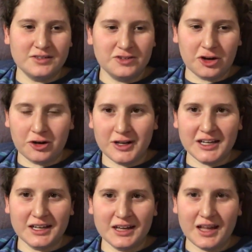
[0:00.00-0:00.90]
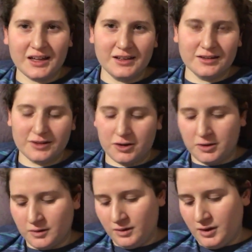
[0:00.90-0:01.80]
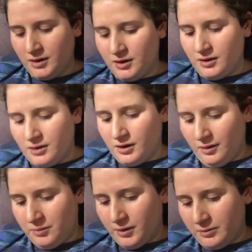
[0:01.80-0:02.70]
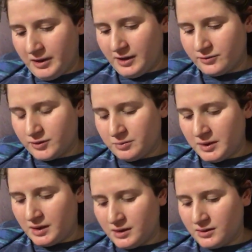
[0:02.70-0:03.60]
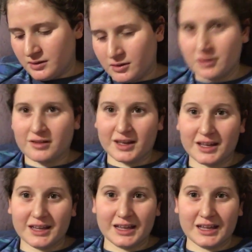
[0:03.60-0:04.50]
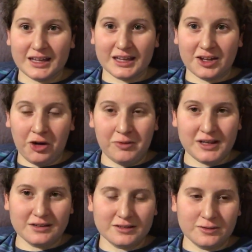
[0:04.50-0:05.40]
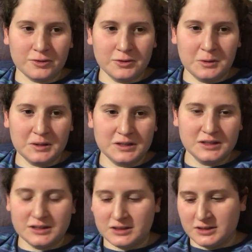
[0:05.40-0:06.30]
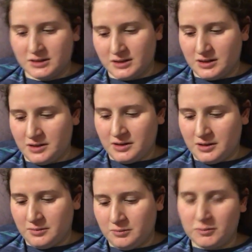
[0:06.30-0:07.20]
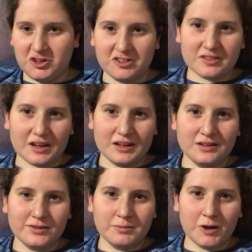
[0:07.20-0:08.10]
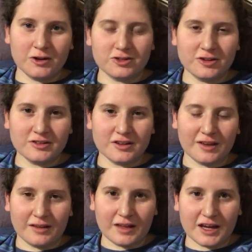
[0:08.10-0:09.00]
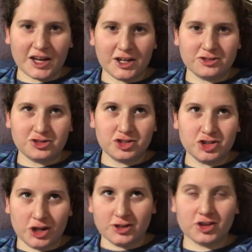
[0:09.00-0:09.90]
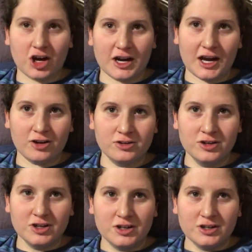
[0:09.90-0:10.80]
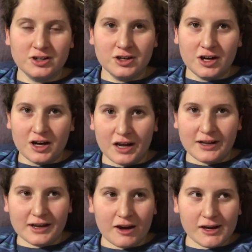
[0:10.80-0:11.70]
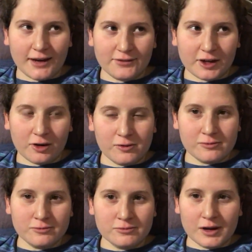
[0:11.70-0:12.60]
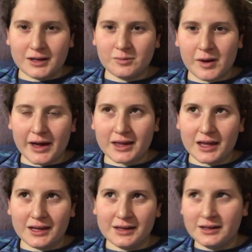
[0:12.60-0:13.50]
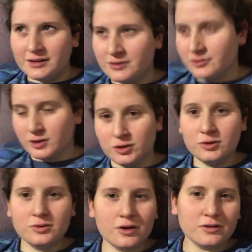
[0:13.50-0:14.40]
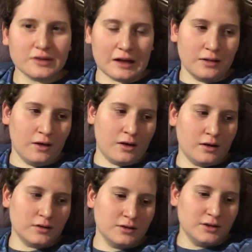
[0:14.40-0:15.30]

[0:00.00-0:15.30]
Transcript: churning again, so I'll probably have to be going soon, which is kind of obnoxious because I like just got out and now I have to go running back in for who knows how long.